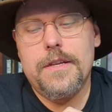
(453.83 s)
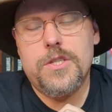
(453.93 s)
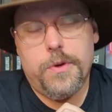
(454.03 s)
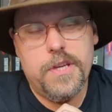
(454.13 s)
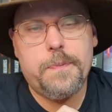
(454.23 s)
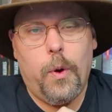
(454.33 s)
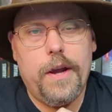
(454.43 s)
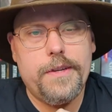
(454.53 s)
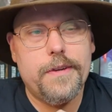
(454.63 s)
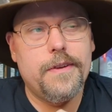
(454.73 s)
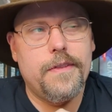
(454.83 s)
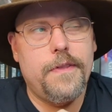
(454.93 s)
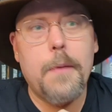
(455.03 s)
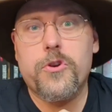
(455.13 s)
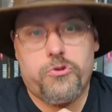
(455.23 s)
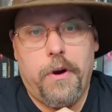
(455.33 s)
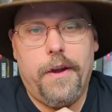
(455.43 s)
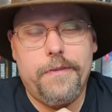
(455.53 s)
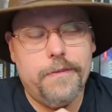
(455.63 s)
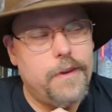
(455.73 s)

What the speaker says: So at this point, they must run.